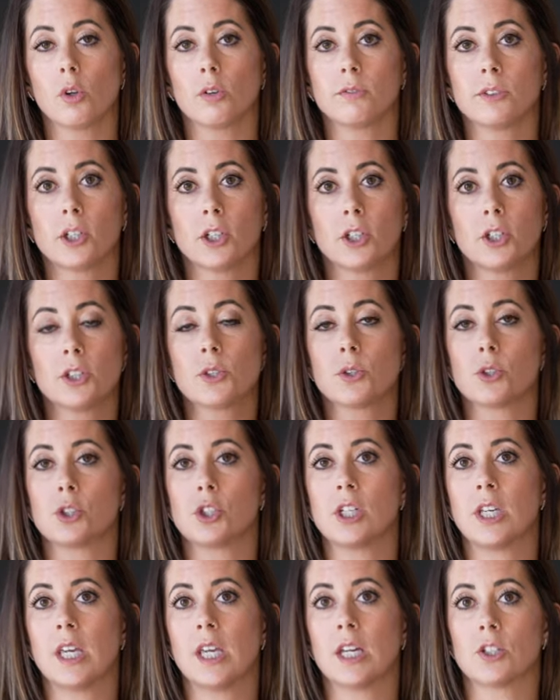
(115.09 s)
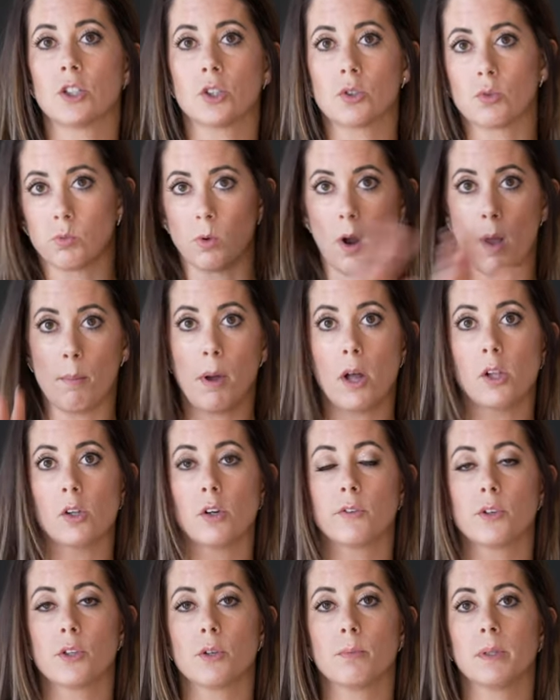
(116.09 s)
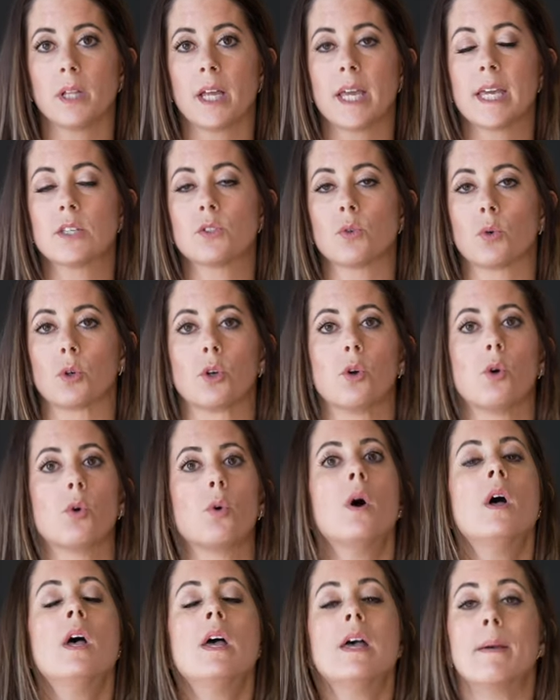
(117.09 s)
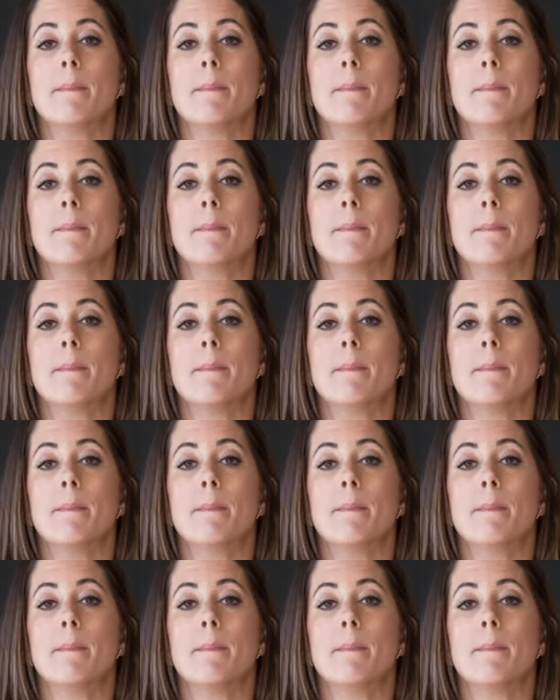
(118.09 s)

over her so she can't just romp all over the place or go